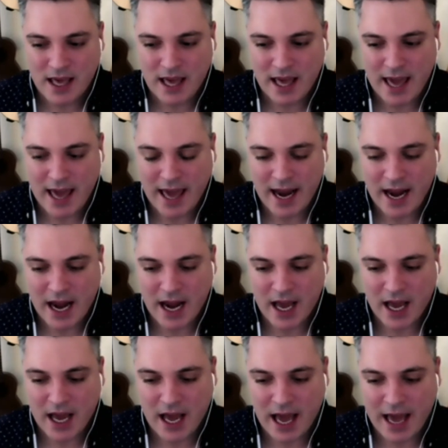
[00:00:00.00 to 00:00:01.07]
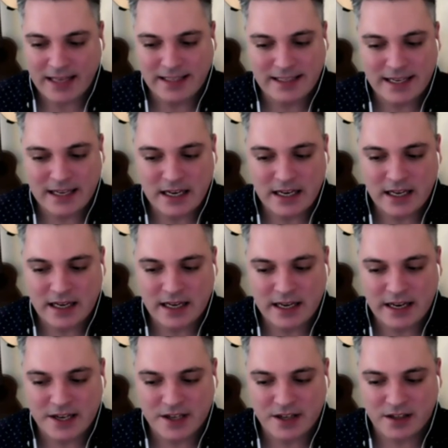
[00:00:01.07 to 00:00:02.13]
didn't
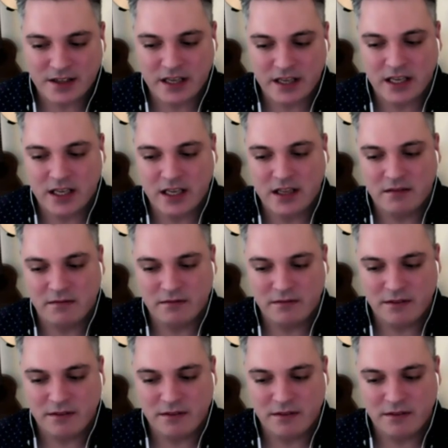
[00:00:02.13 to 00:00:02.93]
initially